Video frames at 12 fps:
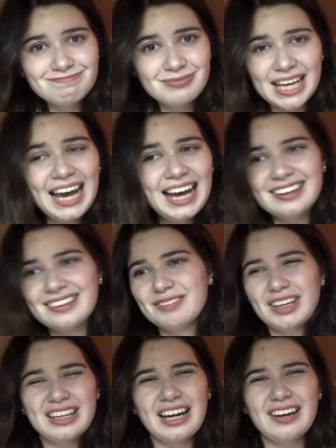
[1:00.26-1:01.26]
yeah,
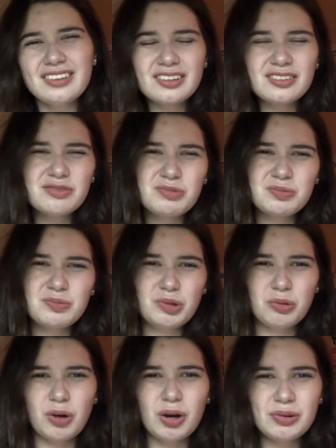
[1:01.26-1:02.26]
kind of the
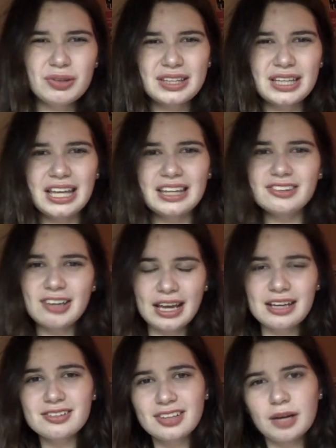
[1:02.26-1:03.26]
growth and
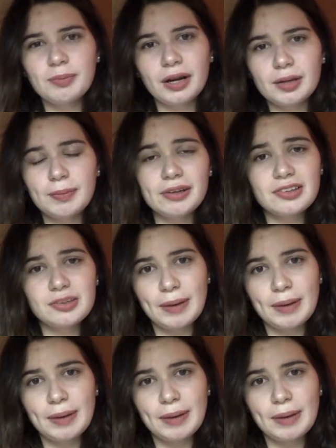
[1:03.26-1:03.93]
change that I brought about this